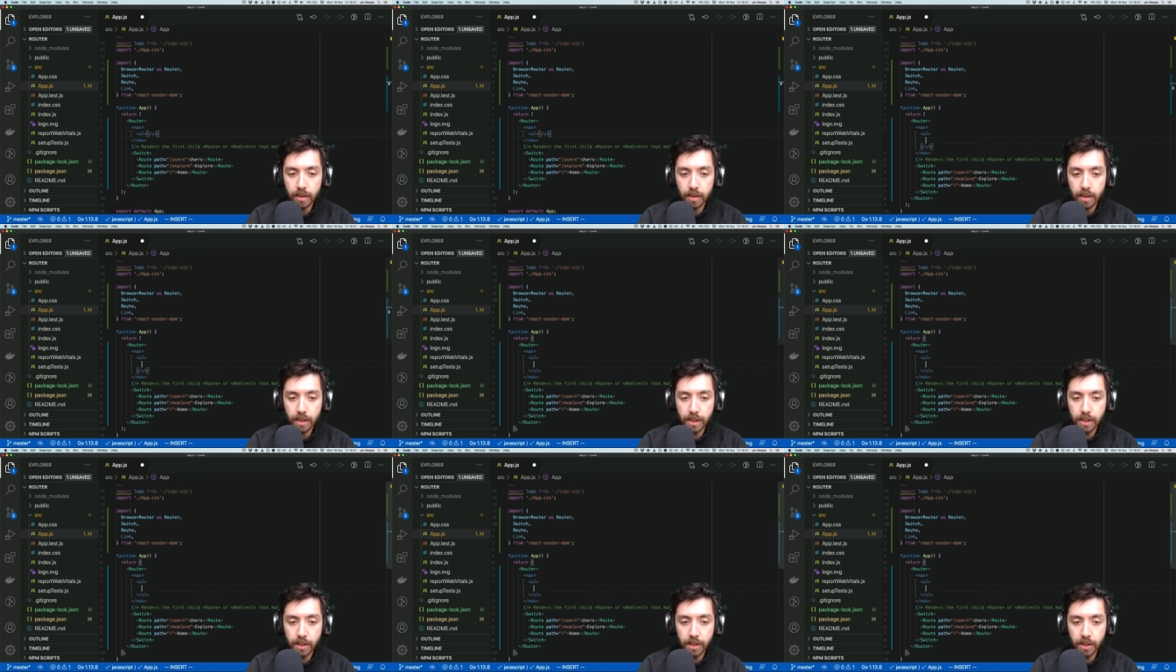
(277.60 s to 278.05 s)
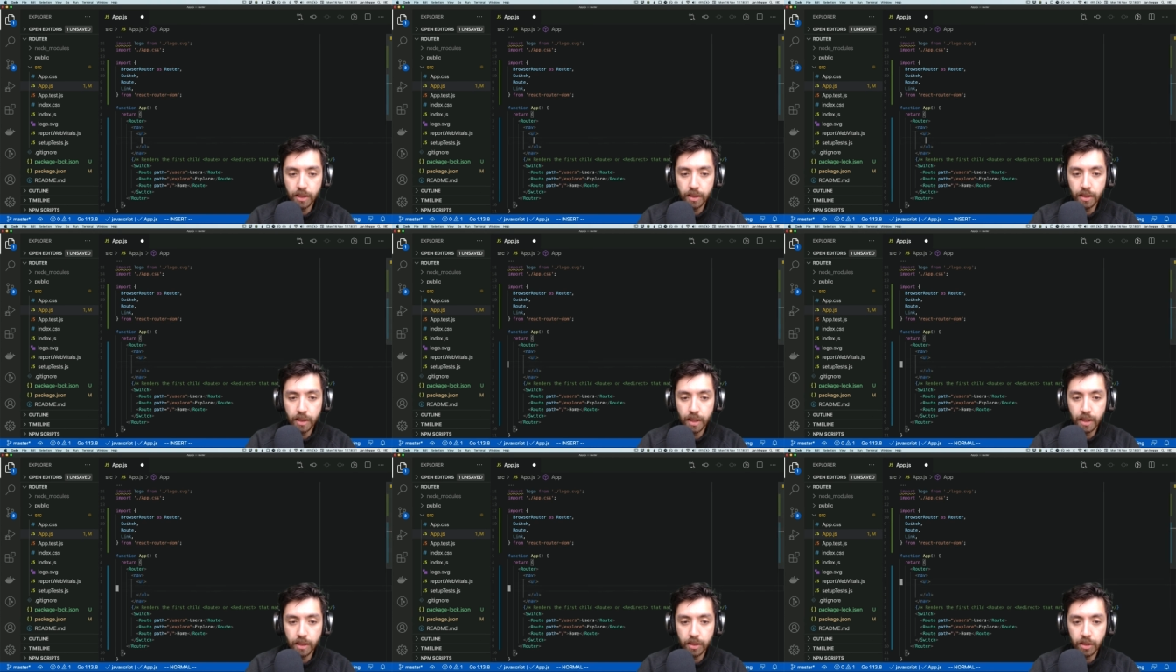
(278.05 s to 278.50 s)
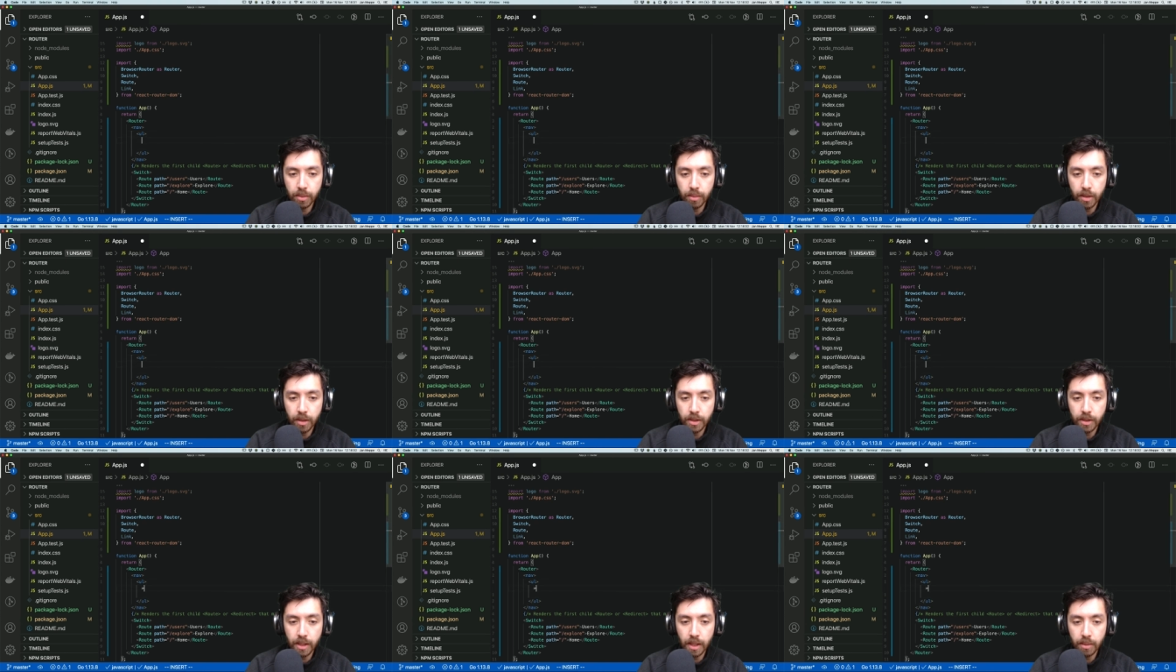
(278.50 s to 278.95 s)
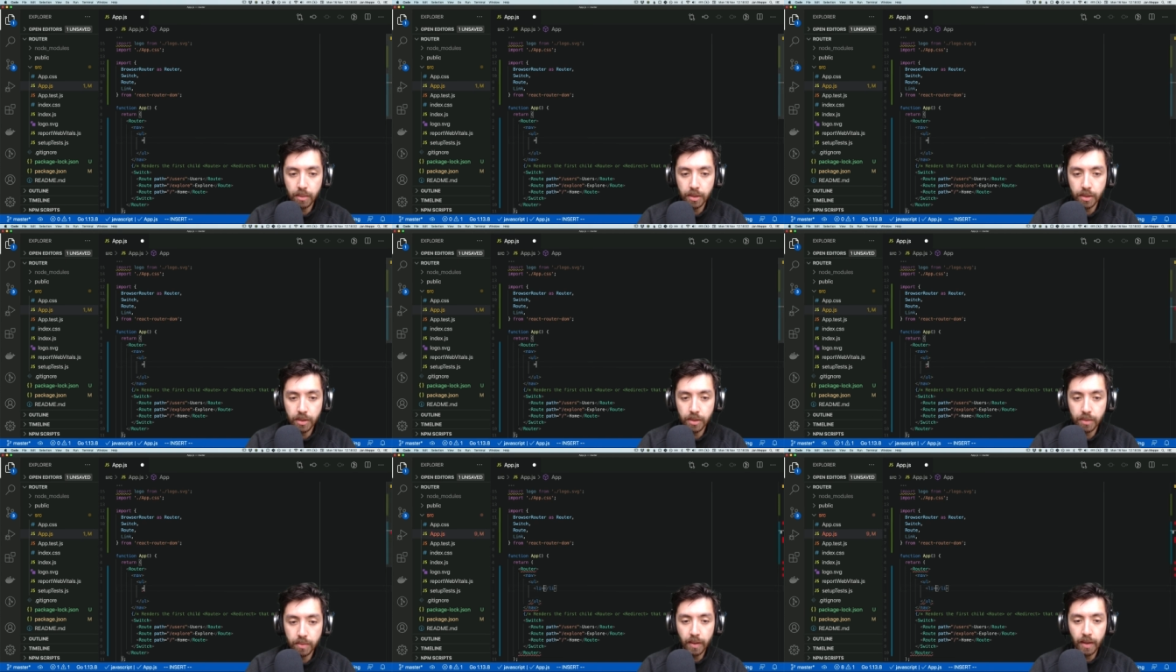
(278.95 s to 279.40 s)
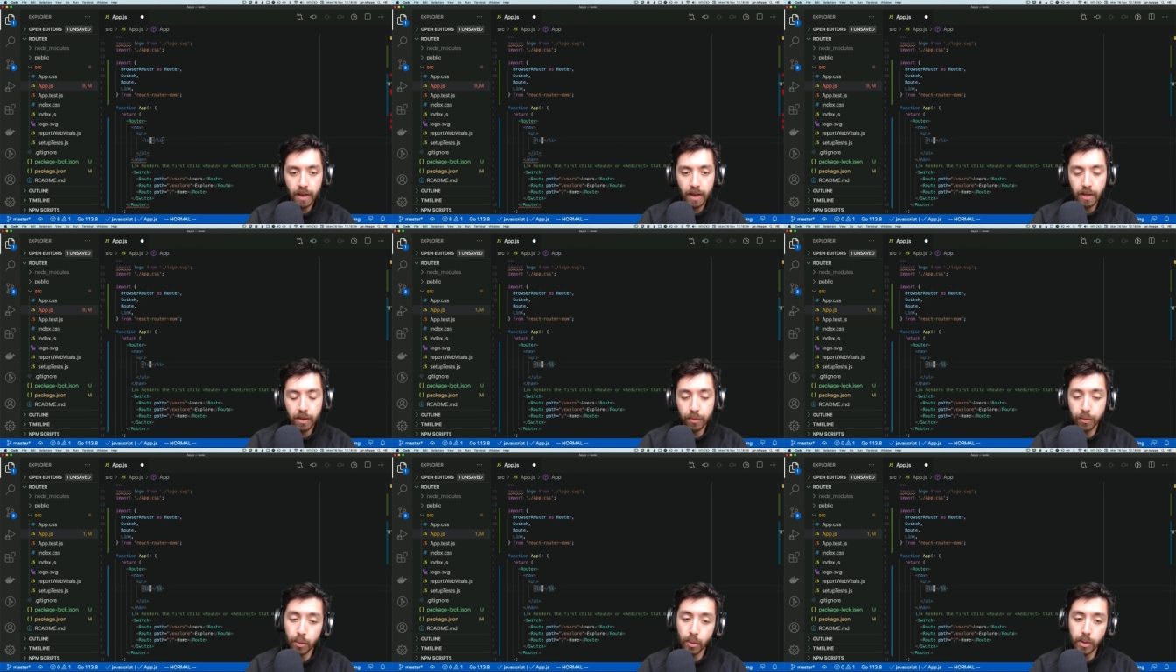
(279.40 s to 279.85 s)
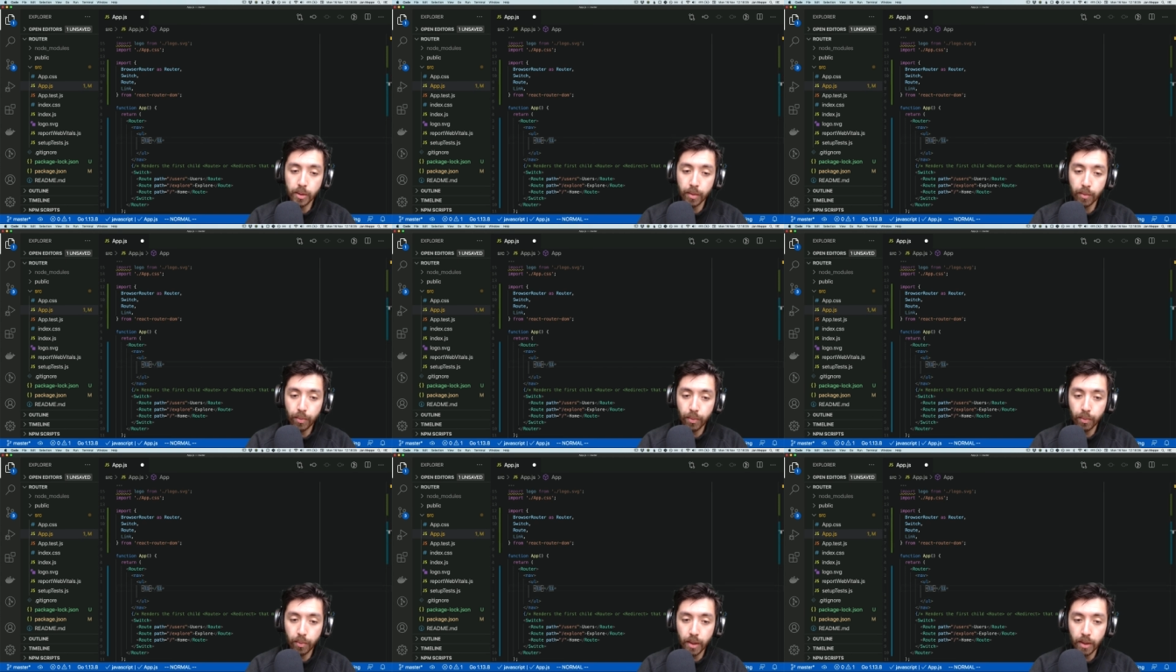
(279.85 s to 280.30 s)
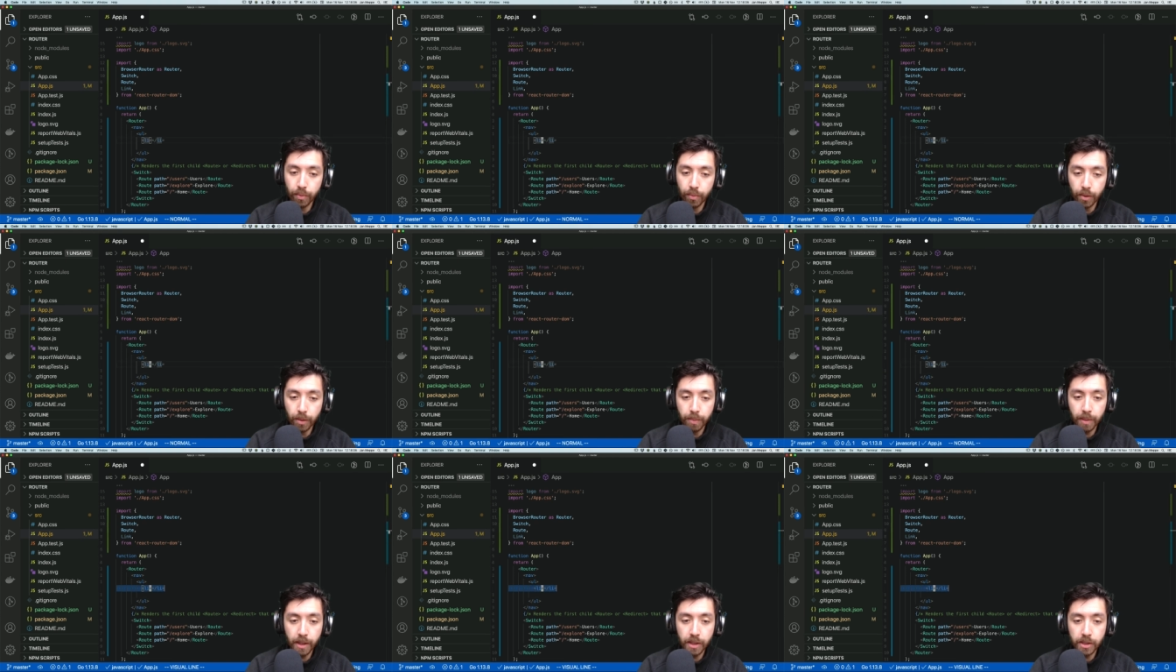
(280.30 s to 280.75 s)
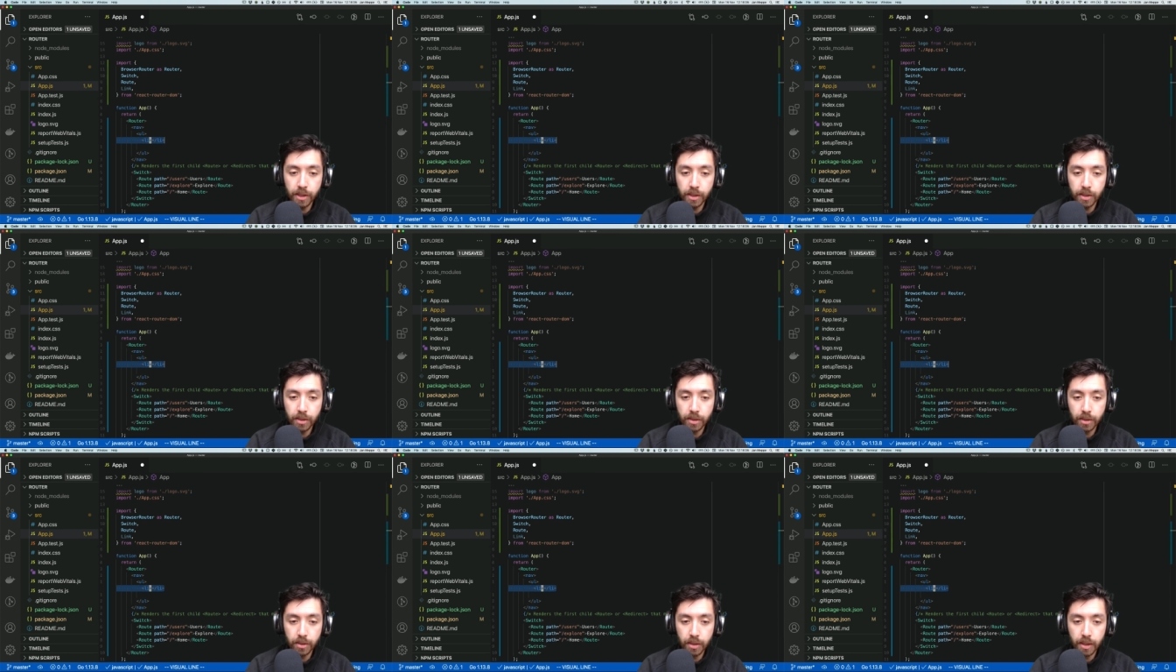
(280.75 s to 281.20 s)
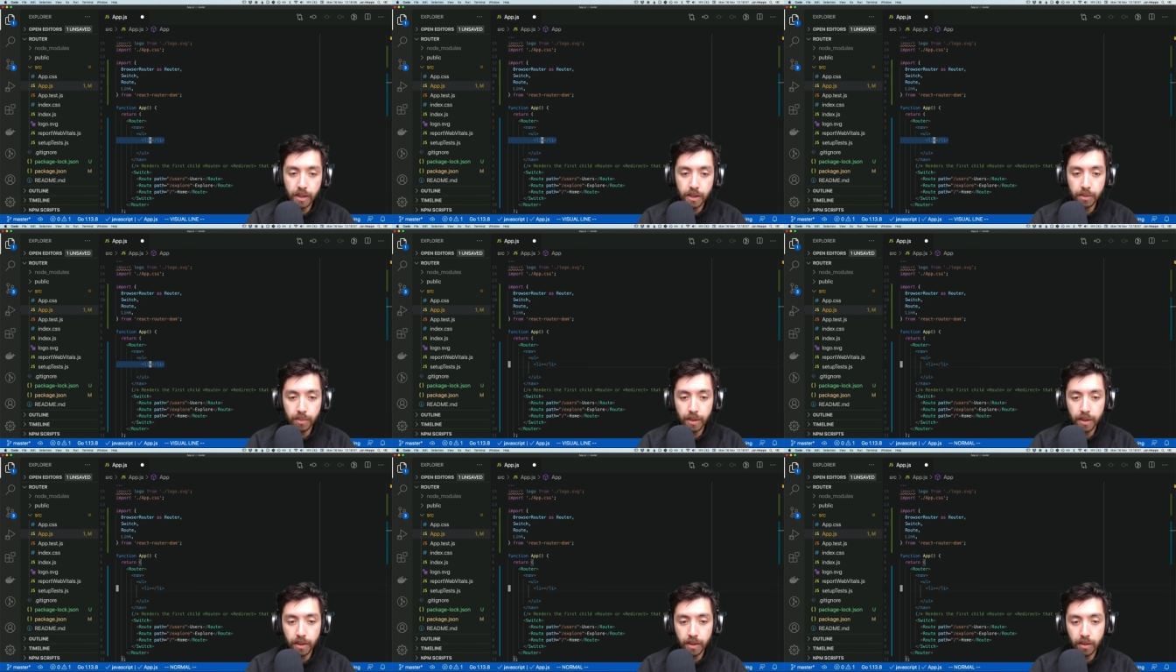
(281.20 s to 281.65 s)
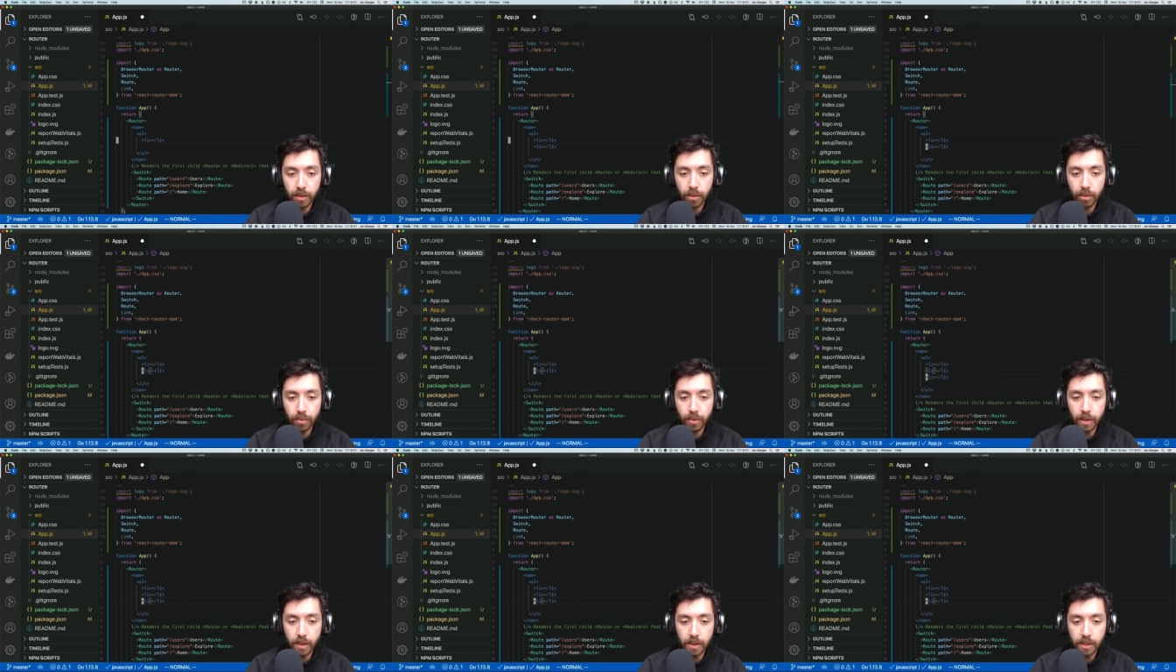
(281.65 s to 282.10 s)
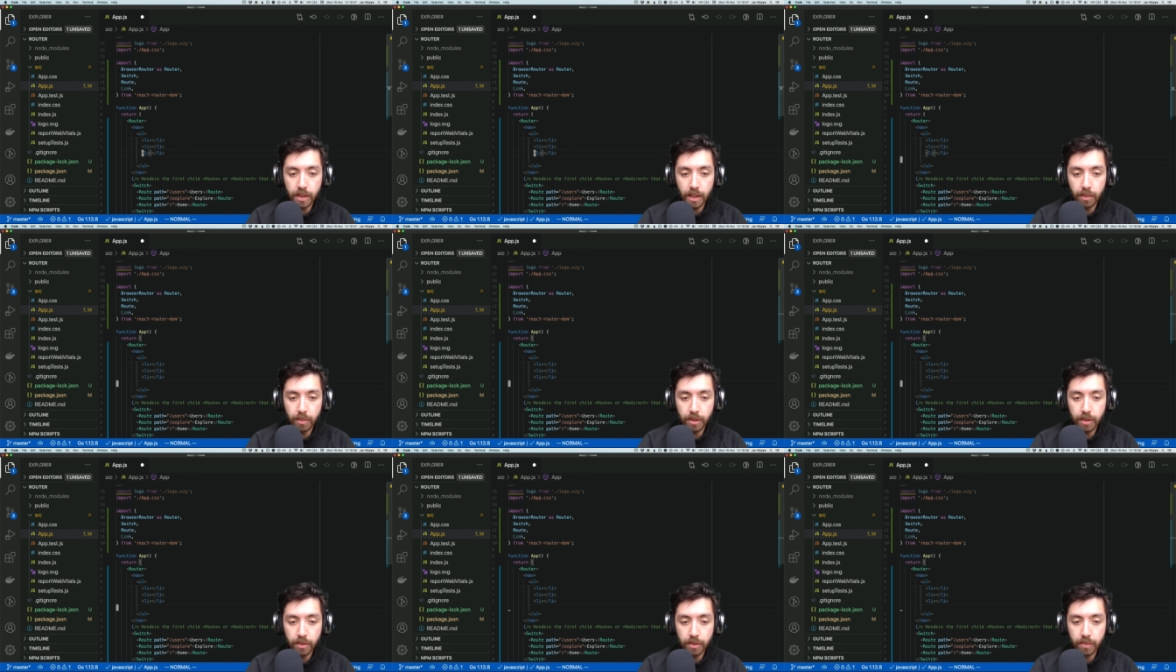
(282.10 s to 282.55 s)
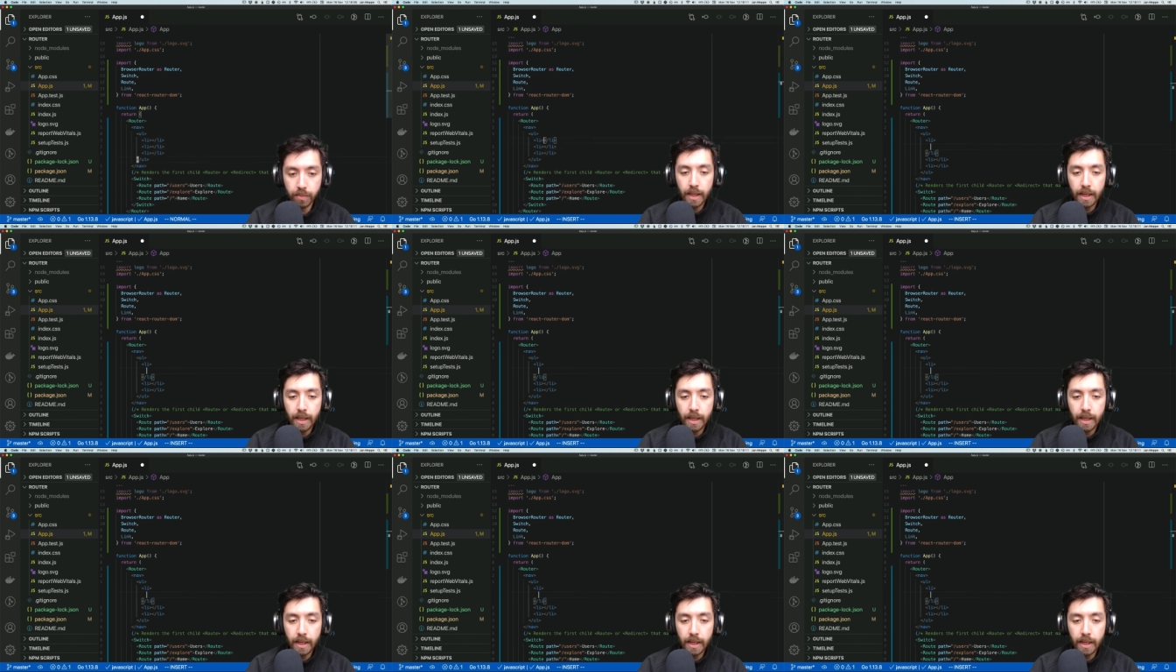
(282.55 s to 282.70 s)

list here and some list elements. And of course, we have three pages, so let's make three list elements.